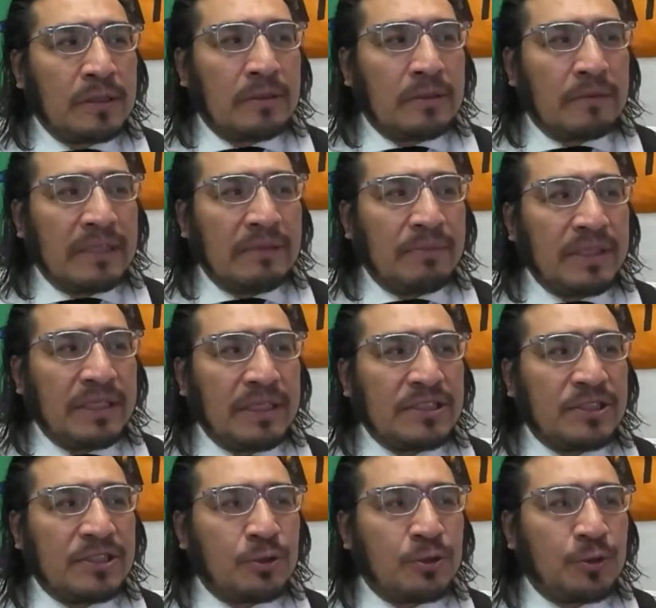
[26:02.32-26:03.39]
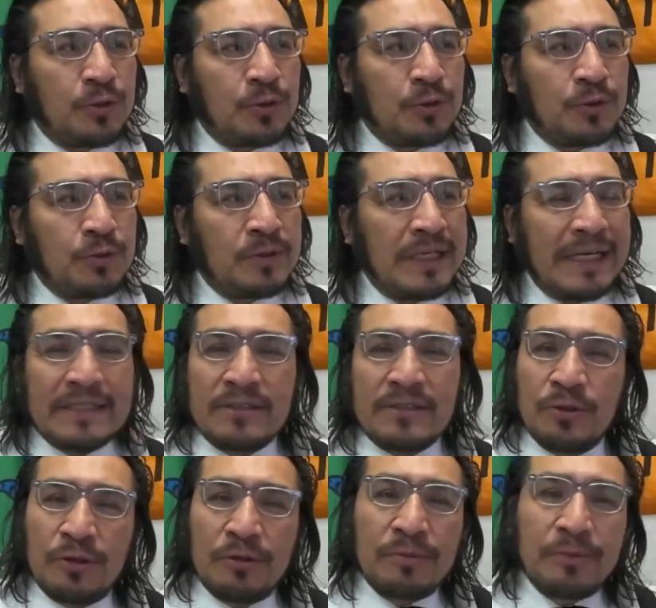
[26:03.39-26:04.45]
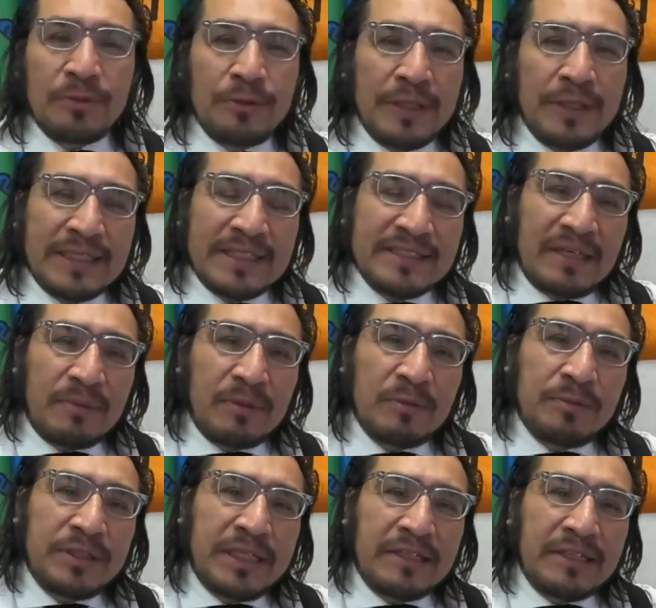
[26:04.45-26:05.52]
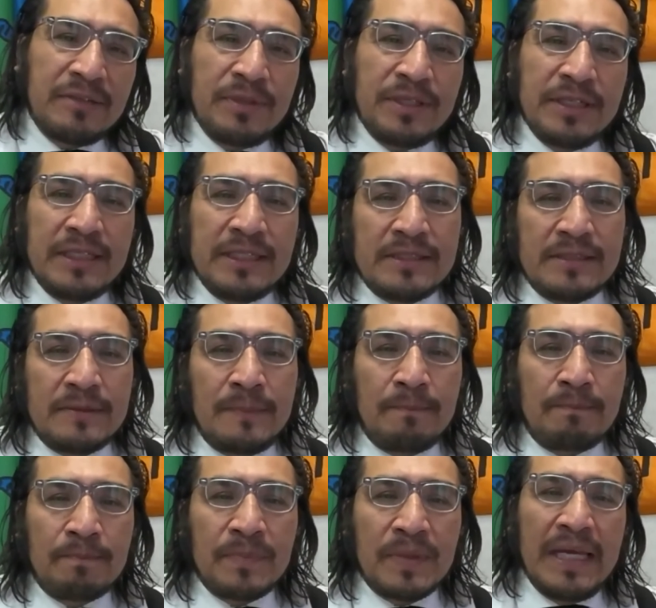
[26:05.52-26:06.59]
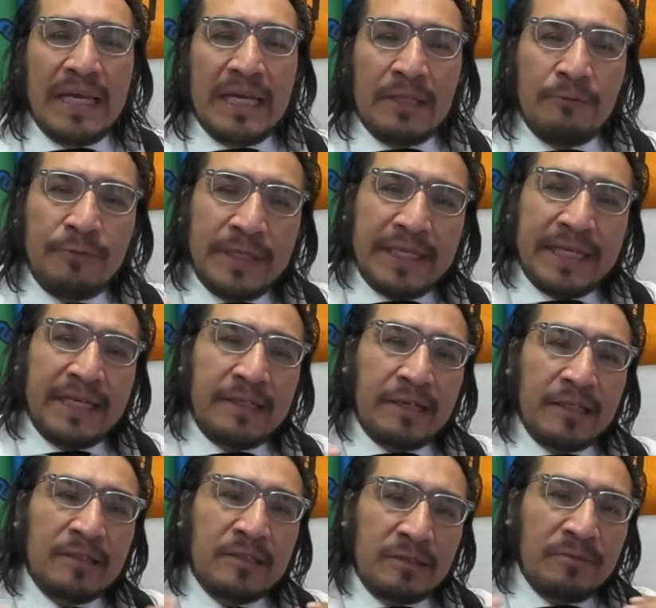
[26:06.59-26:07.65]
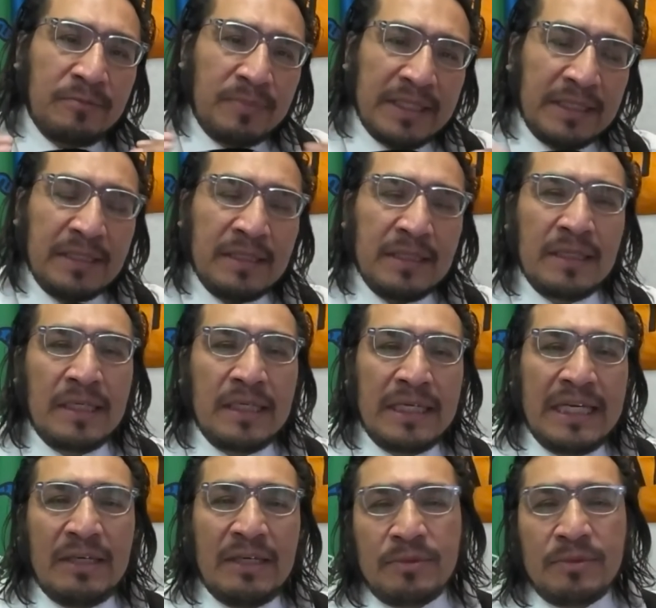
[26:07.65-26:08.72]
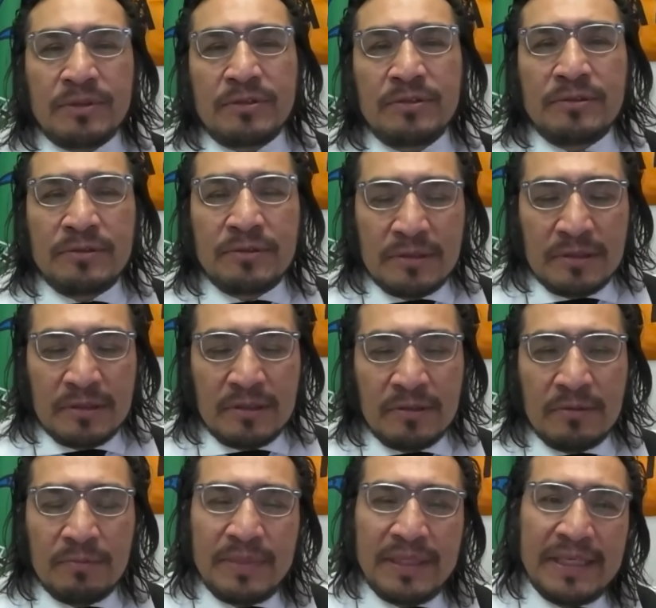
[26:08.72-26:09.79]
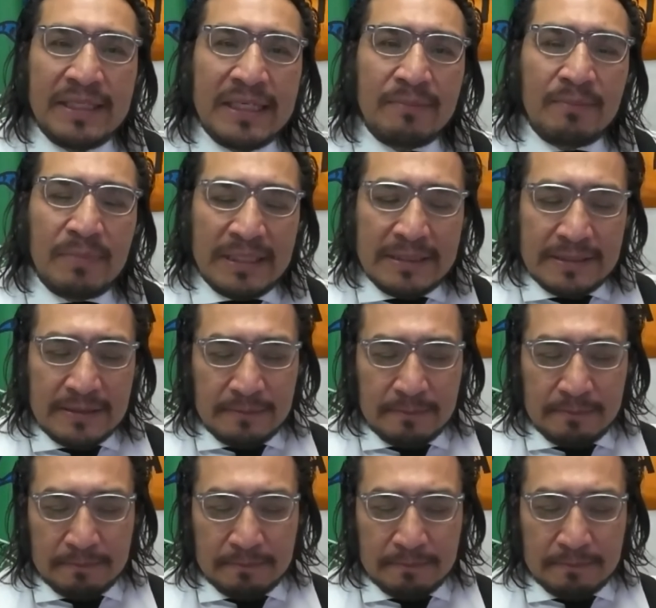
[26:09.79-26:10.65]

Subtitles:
can be construed as normal and acceptable in our communities, and we cannot be able to be in that place.